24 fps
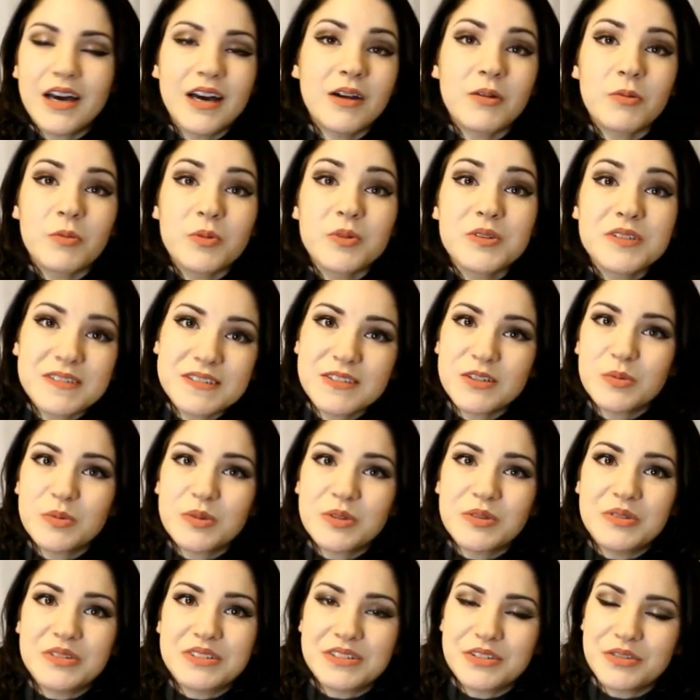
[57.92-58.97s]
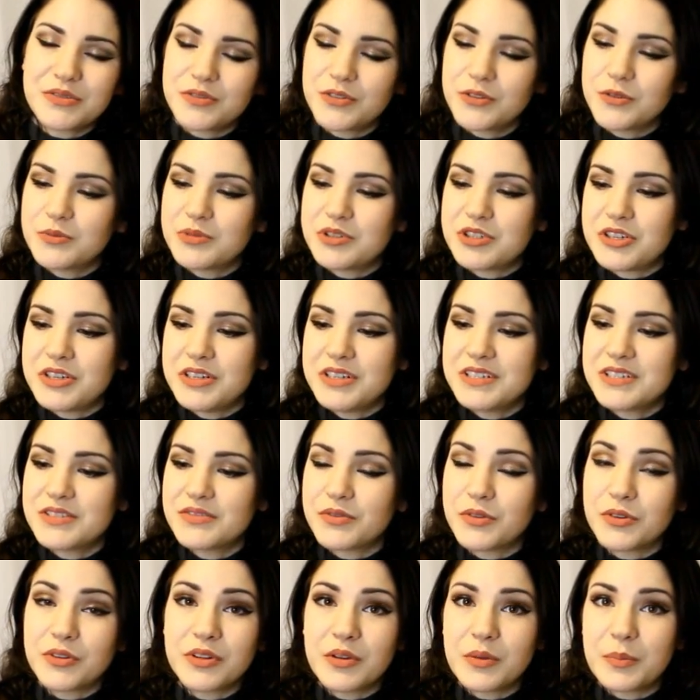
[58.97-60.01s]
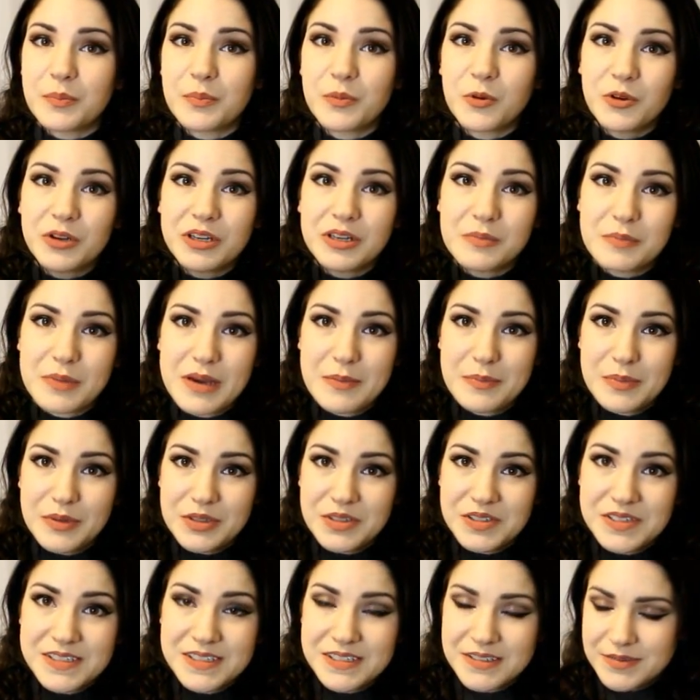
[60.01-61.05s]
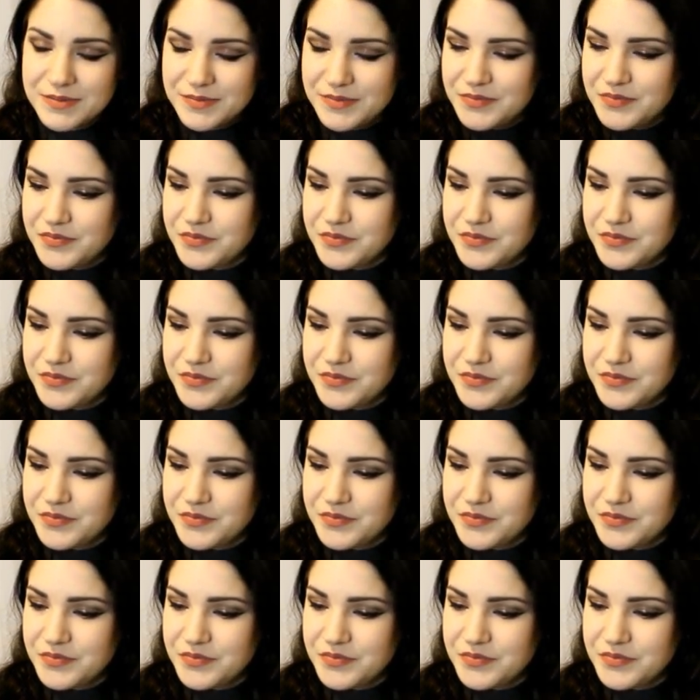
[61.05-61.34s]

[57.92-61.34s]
I will still be using foam sheets for the green peppers.